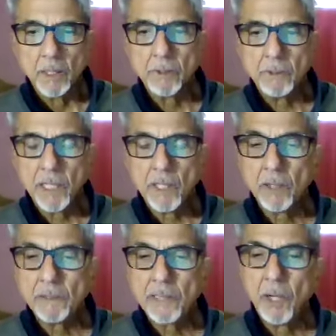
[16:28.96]
You
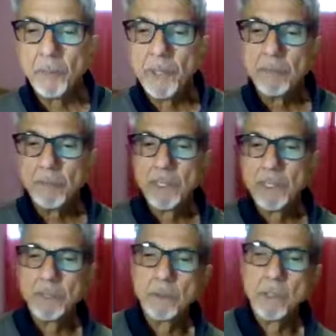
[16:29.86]
cannot tell me
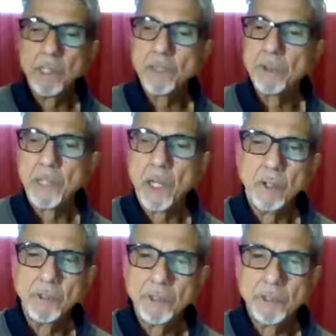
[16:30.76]
that you learned already.
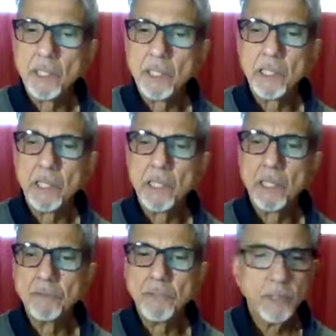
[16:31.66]
Oh, this I
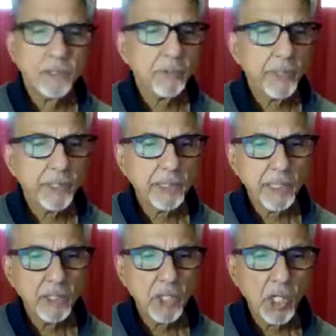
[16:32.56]
have heard already and
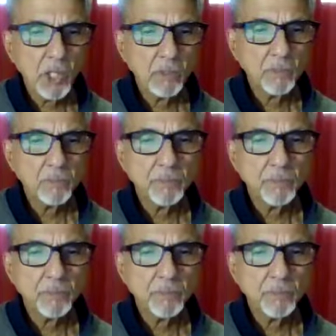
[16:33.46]
I know.